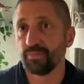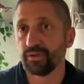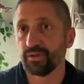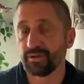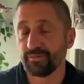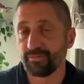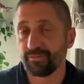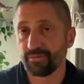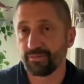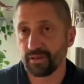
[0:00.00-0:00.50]

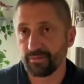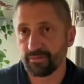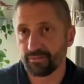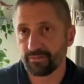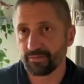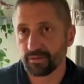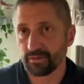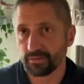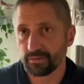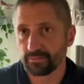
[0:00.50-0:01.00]
but
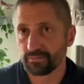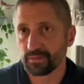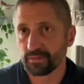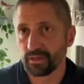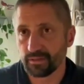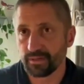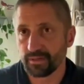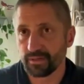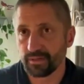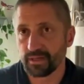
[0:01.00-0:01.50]
flavorful,
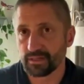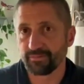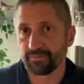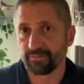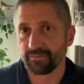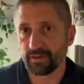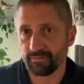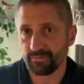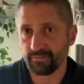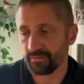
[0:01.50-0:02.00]
nice,
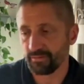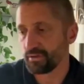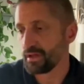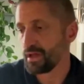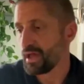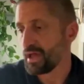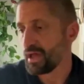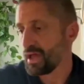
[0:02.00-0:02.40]
flavorful.